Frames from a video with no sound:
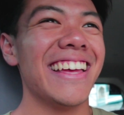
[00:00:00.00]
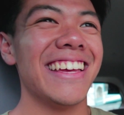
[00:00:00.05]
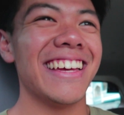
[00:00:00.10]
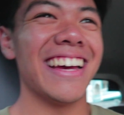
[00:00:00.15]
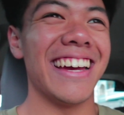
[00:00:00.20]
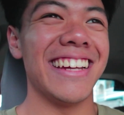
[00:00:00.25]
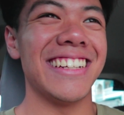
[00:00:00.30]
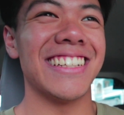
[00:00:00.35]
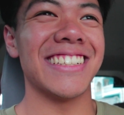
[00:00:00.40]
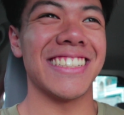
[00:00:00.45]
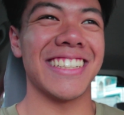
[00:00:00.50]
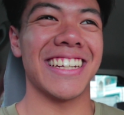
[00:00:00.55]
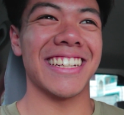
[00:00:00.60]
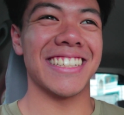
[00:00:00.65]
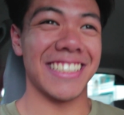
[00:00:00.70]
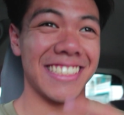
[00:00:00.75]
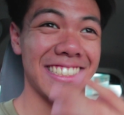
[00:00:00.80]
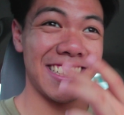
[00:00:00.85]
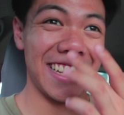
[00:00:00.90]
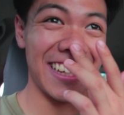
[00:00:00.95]
Yeah, he doesn't get
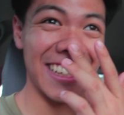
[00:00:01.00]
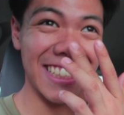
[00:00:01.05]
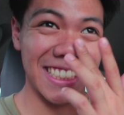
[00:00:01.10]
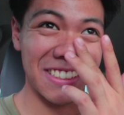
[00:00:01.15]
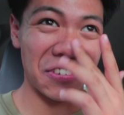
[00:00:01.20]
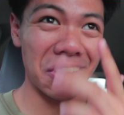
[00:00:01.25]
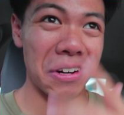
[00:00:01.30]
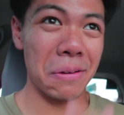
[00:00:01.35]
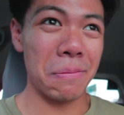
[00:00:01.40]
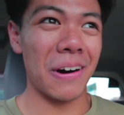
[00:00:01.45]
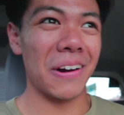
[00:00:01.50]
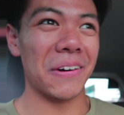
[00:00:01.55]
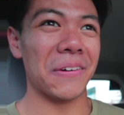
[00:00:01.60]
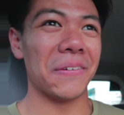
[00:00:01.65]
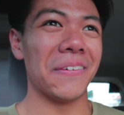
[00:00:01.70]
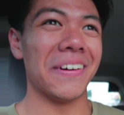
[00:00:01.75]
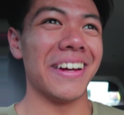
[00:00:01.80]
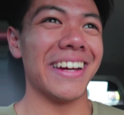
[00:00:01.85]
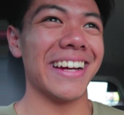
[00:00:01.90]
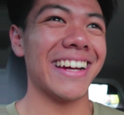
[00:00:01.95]
to see us for about a
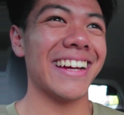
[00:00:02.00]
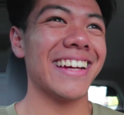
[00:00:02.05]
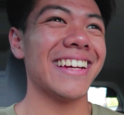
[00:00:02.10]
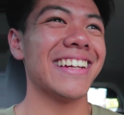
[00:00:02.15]
week.